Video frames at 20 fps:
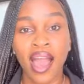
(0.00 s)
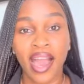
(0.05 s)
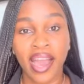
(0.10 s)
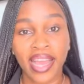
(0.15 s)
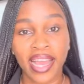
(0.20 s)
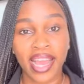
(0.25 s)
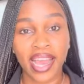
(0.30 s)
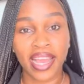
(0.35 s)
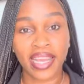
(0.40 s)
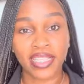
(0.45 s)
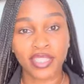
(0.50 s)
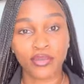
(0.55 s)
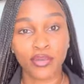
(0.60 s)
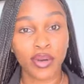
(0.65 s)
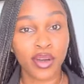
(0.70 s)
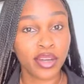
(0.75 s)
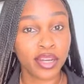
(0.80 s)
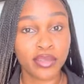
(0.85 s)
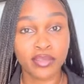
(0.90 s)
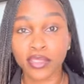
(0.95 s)
Hi guys,
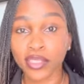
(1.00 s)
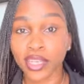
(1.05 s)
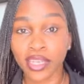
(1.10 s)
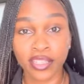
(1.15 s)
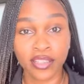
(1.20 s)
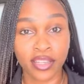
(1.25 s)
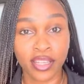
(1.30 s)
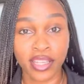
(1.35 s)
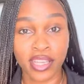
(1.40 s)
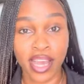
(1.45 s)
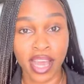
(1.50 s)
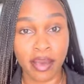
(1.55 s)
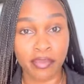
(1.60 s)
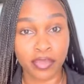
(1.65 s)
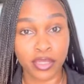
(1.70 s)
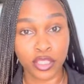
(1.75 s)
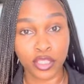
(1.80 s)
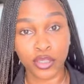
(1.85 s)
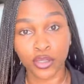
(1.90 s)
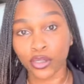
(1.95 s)
welcome to another
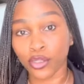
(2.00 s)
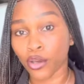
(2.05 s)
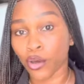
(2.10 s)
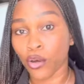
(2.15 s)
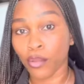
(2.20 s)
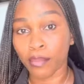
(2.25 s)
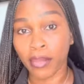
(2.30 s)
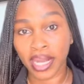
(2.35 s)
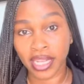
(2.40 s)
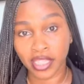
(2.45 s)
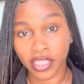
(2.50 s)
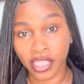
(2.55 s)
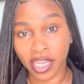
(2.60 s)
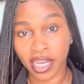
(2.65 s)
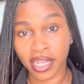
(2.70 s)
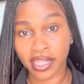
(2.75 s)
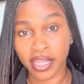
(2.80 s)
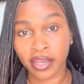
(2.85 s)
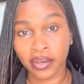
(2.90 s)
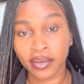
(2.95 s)
episode on my
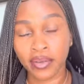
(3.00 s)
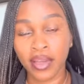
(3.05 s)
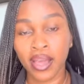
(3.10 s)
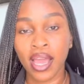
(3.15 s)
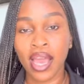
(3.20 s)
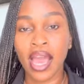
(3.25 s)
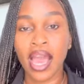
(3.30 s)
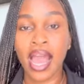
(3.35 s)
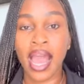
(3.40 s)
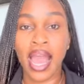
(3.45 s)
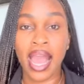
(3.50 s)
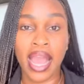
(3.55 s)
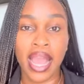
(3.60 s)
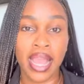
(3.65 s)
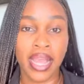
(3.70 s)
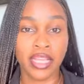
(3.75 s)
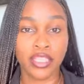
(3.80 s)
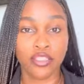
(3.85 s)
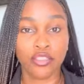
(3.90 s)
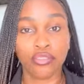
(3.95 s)
channel.
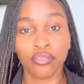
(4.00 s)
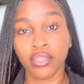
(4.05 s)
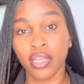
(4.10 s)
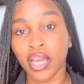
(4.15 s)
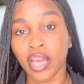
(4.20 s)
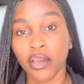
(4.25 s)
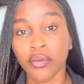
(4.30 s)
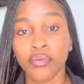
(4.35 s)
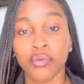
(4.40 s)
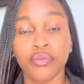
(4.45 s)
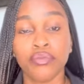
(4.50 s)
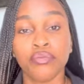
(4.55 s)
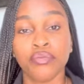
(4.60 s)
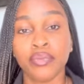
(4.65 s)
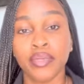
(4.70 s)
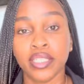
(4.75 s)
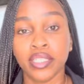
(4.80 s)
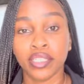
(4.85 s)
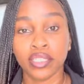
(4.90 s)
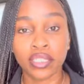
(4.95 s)
And today we will
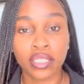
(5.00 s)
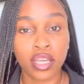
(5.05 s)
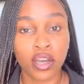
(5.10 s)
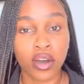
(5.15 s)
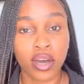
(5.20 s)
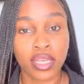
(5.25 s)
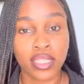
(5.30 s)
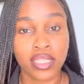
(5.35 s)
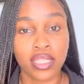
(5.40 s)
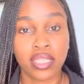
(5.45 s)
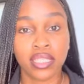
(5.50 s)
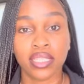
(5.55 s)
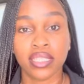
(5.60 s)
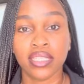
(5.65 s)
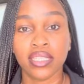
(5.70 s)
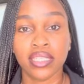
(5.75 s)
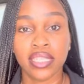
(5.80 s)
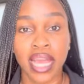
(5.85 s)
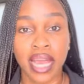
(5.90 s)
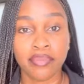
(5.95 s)
be discussing the
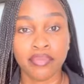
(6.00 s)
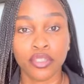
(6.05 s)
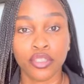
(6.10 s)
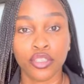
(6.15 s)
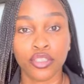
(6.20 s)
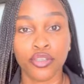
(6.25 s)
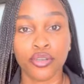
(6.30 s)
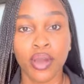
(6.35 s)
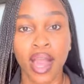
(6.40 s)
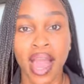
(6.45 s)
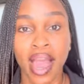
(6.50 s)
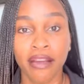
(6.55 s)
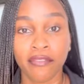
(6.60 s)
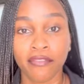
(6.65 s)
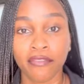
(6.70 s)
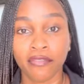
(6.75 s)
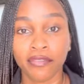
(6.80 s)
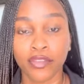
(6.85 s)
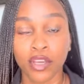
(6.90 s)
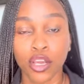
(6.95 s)
steps you have
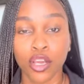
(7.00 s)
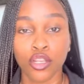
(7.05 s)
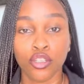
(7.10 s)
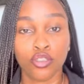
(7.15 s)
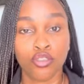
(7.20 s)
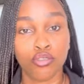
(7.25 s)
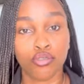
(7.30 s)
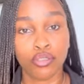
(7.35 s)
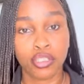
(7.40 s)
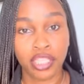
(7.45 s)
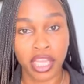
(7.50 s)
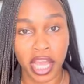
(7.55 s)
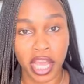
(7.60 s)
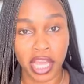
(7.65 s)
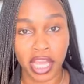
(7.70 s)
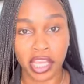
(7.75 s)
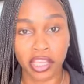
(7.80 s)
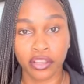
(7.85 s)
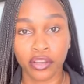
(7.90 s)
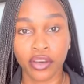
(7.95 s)
to
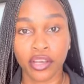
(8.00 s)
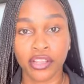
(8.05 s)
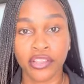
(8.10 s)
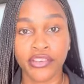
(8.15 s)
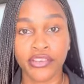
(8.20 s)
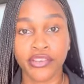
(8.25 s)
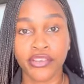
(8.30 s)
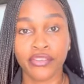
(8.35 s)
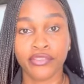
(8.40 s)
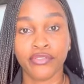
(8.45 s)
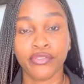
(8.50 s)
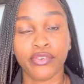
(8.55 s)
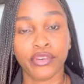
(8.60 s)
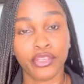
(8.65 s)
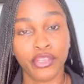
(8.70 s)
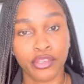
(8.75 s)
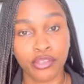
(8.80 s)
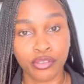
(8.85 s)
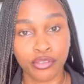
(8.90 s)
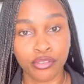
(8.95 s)
take in order for
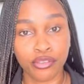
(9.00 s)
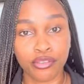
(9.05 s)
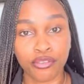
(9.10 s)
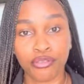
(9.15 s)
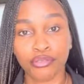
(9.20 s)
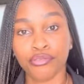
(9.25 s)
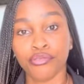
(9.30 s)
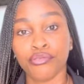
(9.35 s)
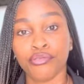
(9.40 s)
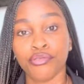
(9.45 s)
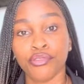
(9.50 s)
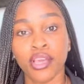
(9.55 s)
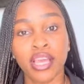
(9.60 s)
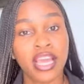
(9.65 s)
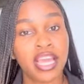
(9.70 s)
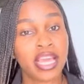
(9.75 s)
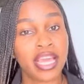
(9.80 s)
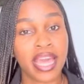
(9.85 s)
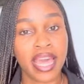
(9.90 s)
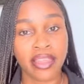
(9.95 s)
you to
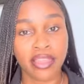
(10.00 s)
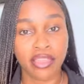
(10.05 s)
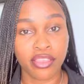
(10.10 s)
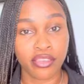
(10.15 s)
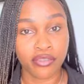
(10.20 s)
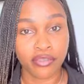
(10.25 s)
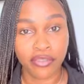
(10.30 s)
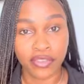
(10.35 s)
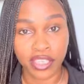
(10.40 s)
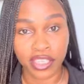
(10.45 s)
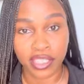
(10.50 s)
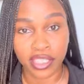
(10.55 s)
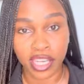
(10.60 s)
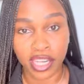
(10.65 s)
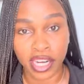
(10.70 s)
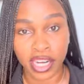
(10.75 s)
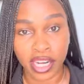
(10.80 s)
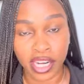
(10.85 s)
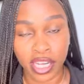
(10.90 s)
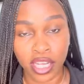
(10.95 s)
get the
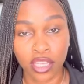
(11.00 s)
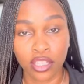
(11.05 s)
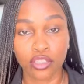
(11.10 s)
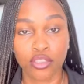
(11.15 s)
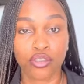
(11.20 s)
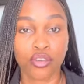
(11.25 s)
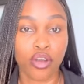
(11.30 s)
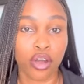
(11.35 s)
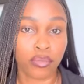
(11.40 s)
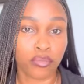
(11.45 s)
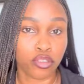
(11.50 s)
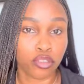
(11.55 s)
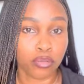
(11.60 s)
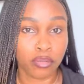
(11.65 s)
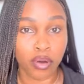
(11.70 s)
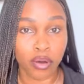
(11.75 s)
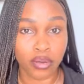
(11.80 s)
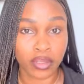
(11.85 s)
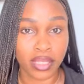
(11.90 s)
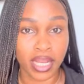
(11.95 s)
visa to come to
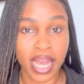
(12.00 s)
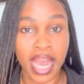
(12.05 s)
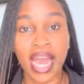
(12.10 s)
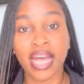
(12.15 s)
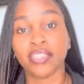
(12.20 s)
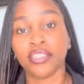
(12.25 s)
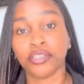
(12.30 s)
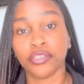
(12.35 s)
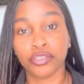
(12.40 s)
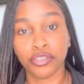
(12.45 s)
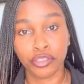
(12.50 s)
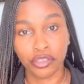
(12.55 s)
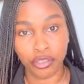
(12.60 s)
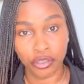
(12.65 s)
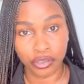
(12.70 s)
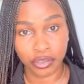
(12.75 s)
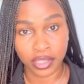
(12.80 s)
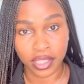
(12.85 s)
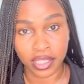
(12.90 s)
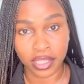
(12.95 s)
Malta as a
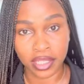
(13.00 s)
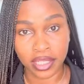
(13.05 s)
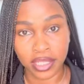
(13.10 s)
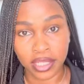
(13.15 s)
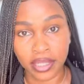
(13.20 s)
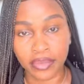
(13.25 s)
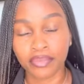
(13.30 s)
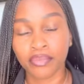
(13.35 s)
student.